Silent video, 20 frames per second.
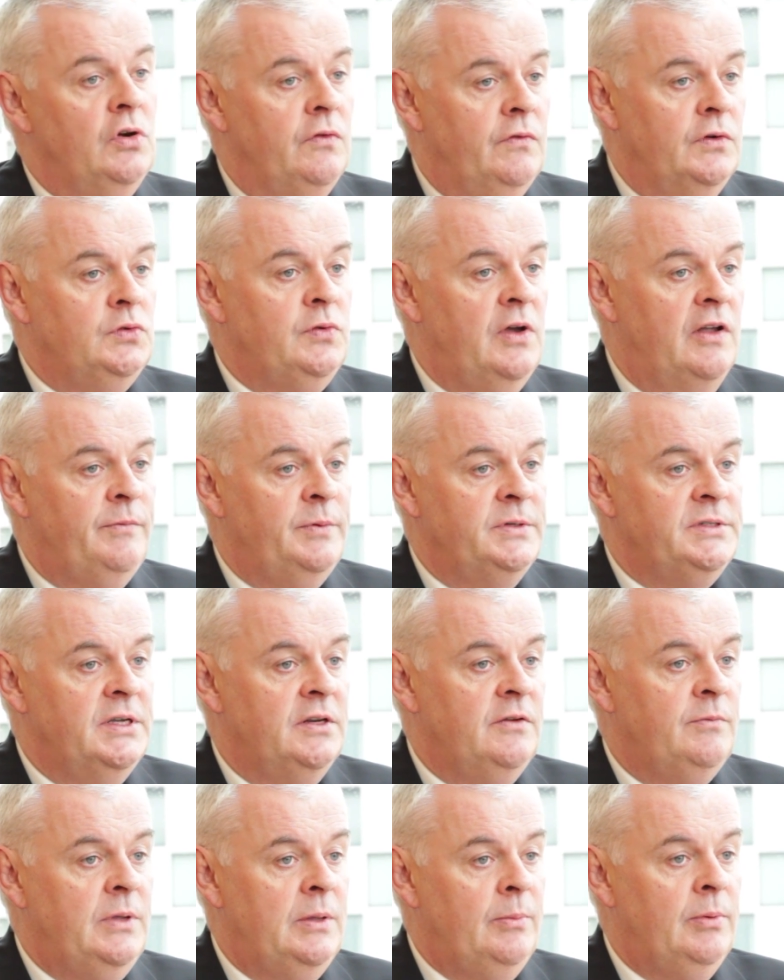over
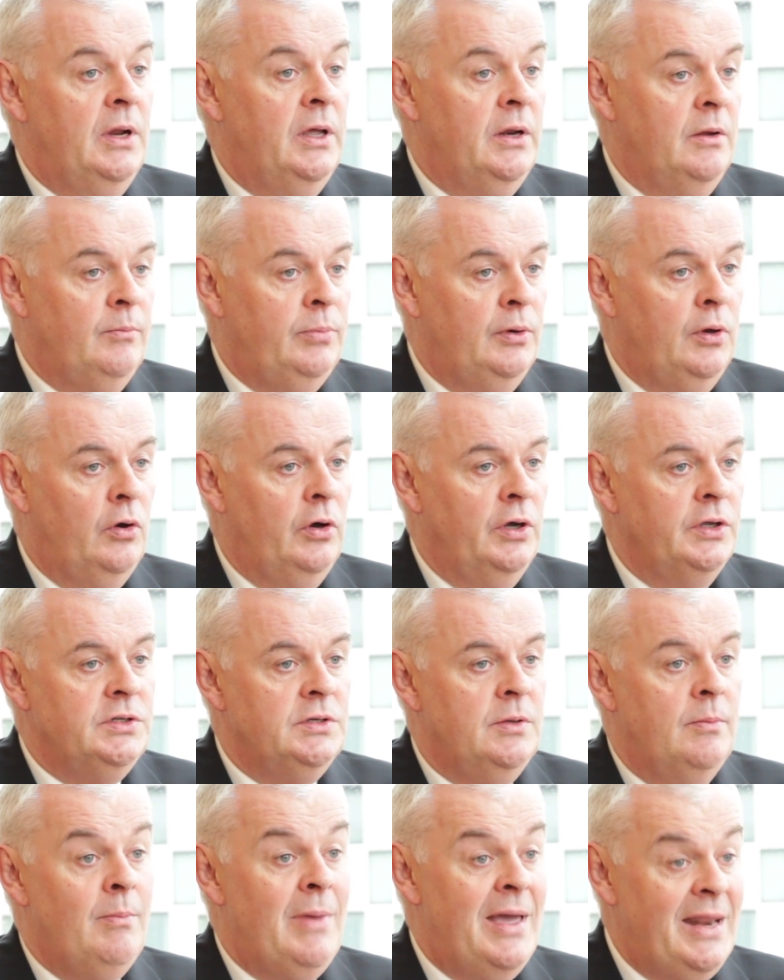12% of people unemployed.
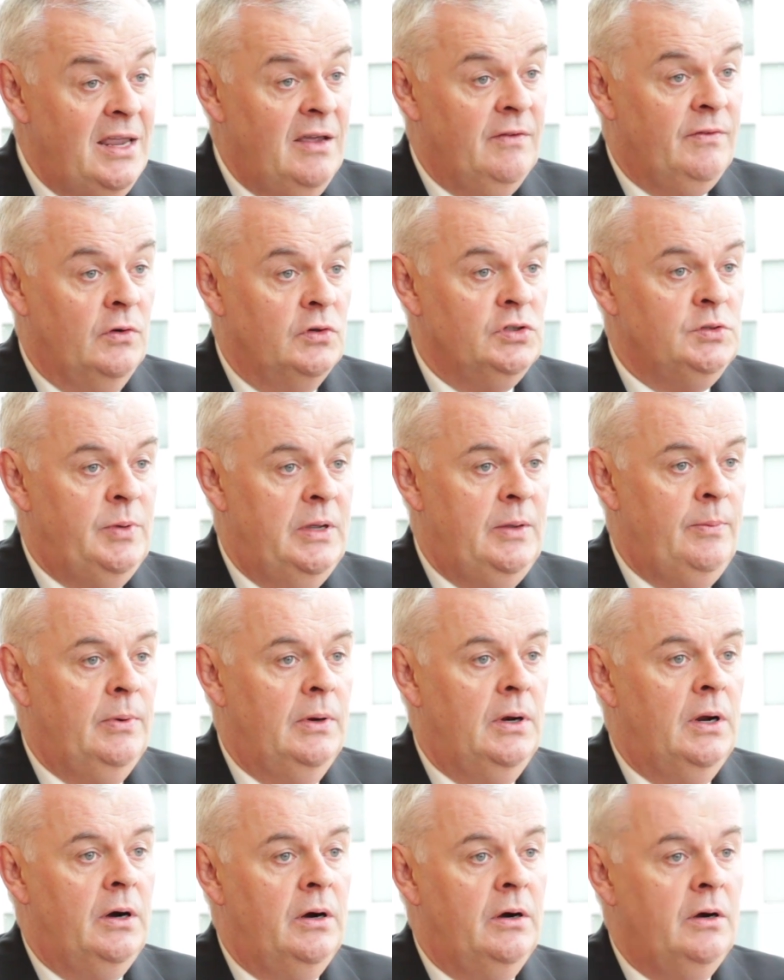Many of those
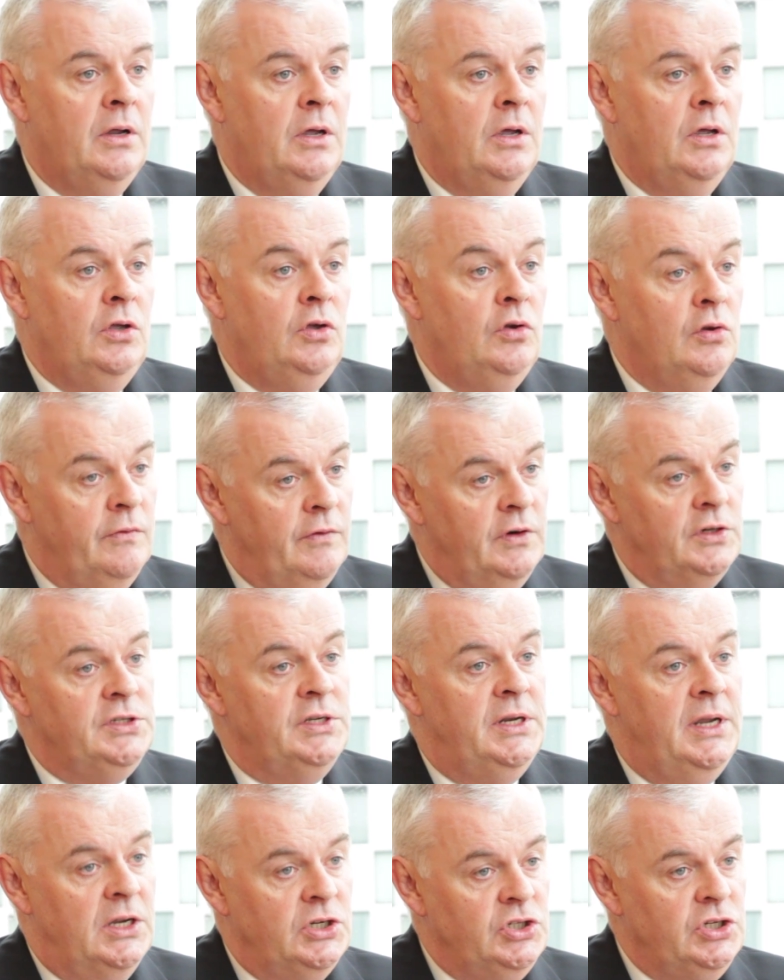people are
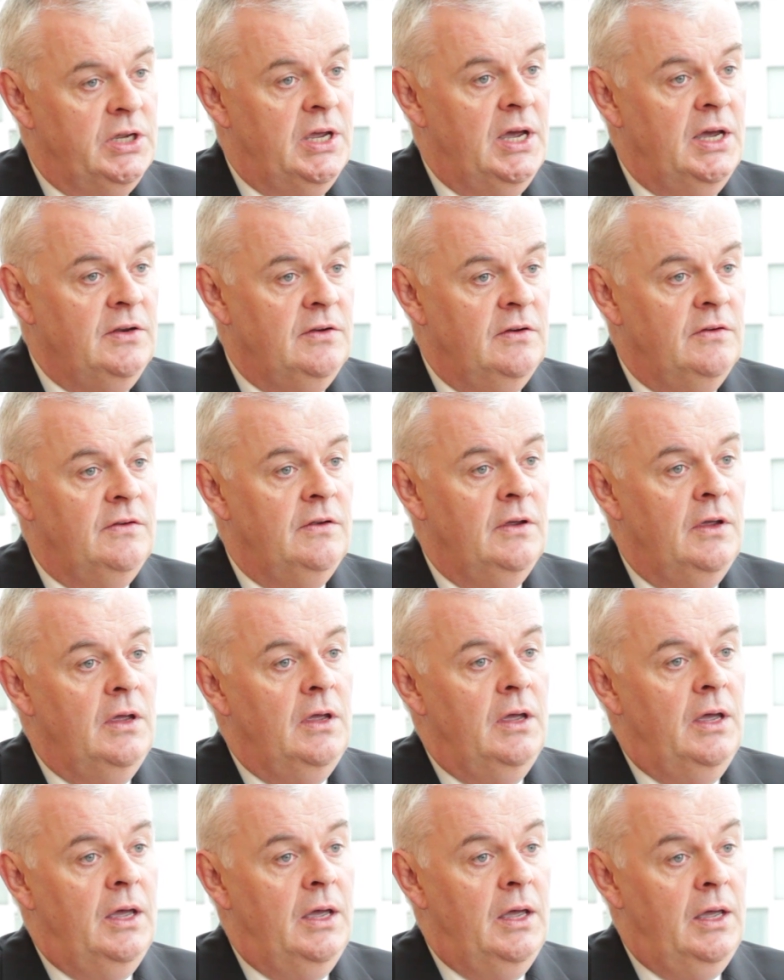university educated,
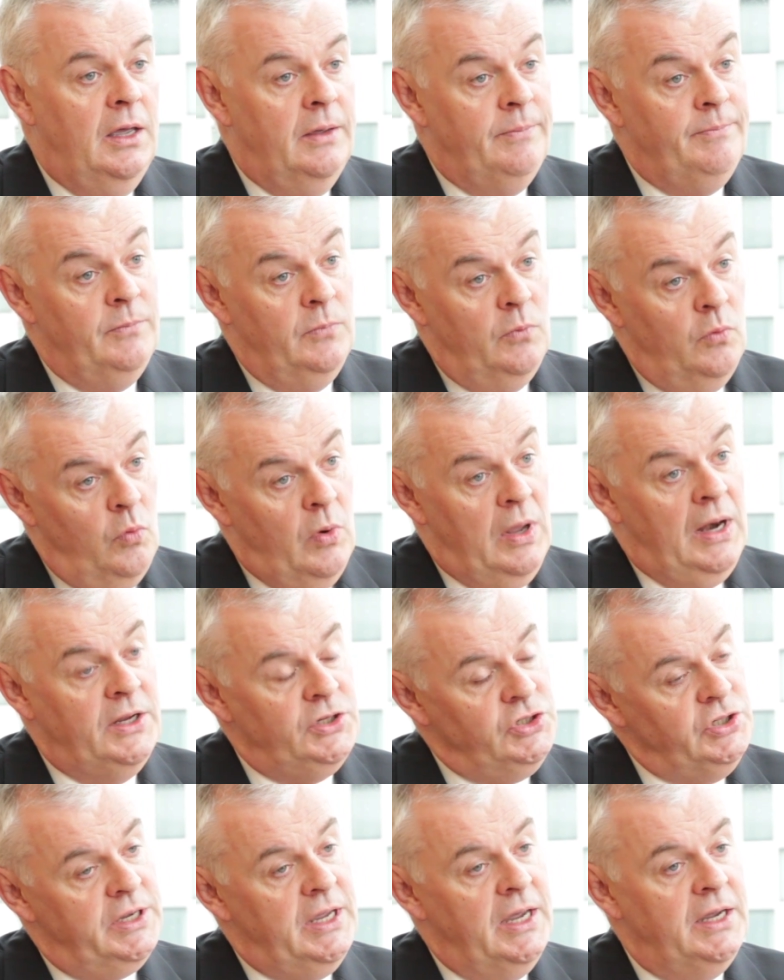
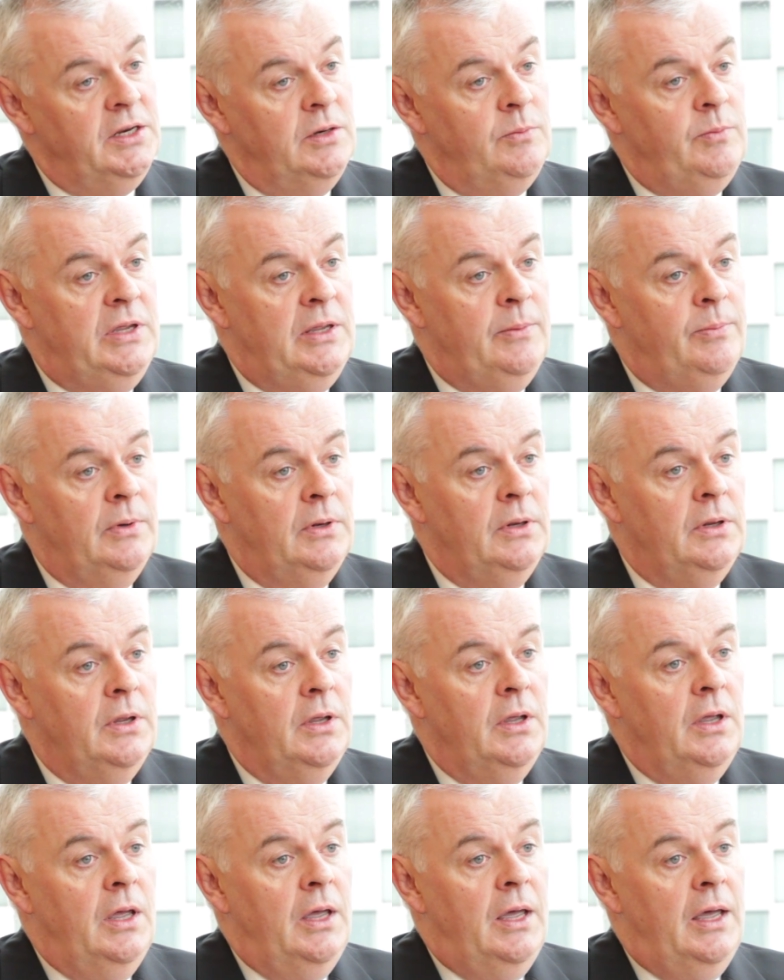well-educated people
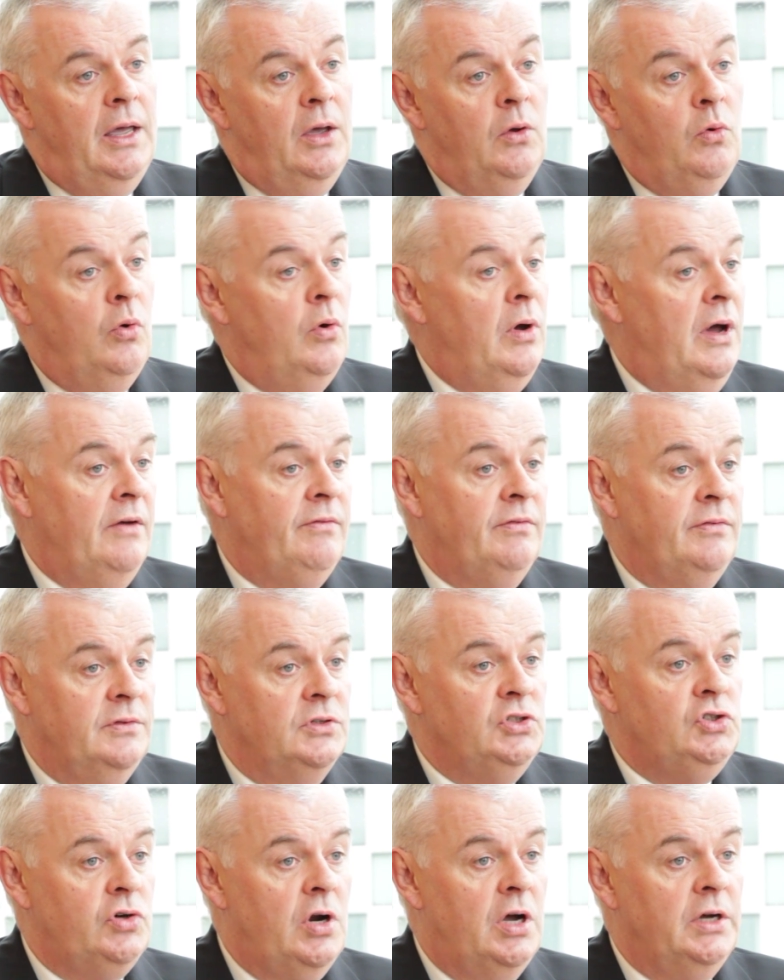who have
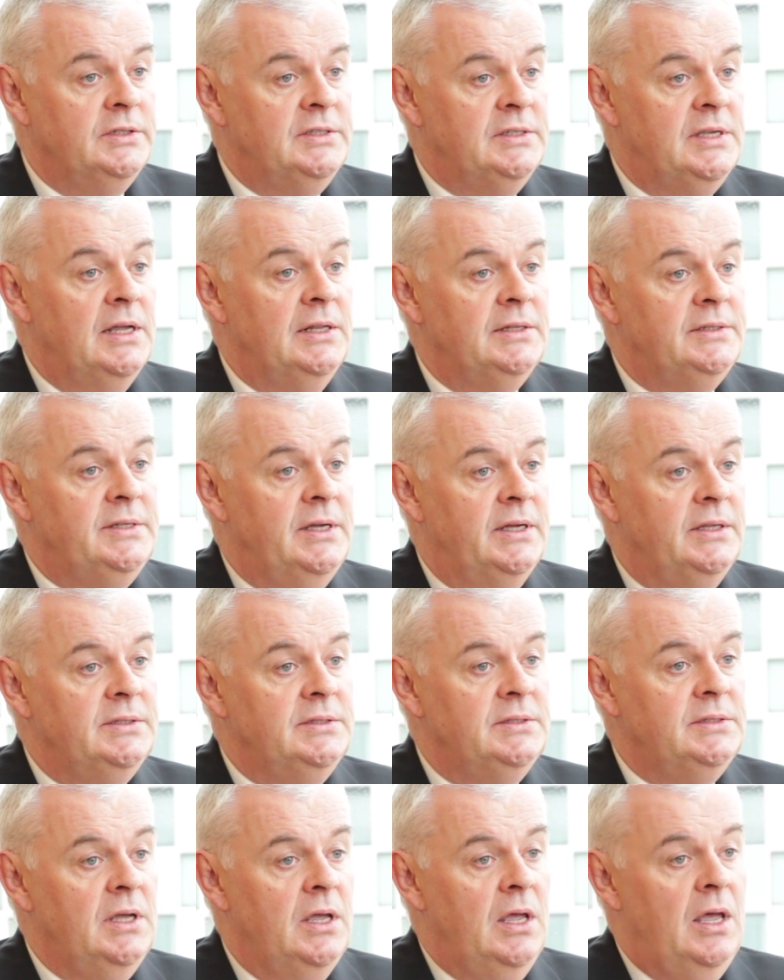strong skill
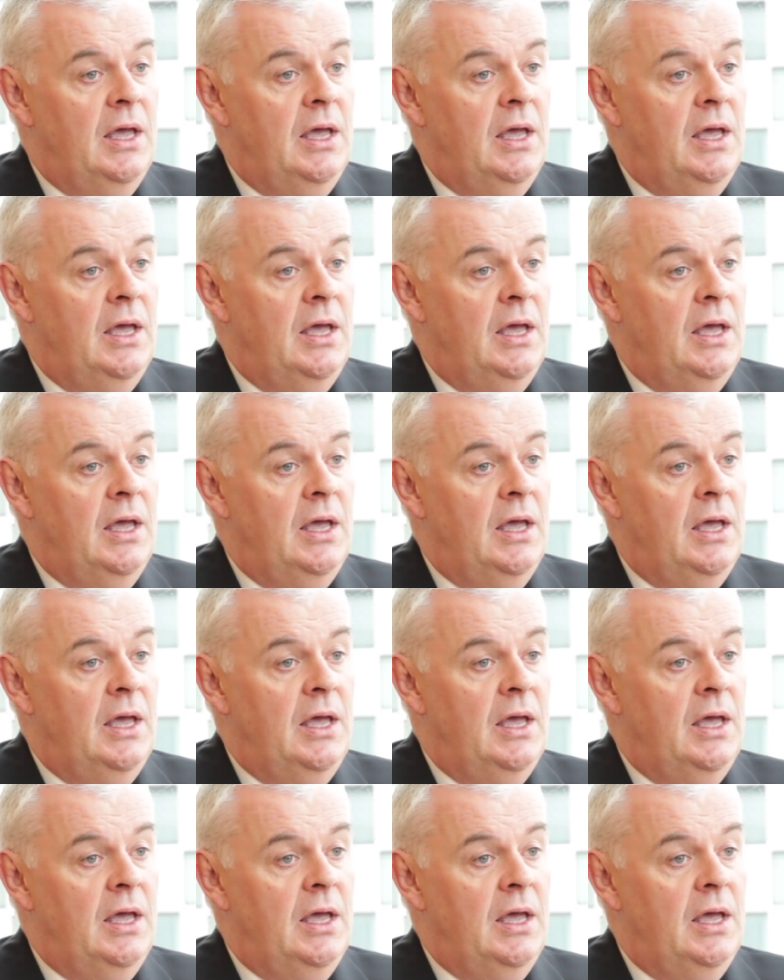sets.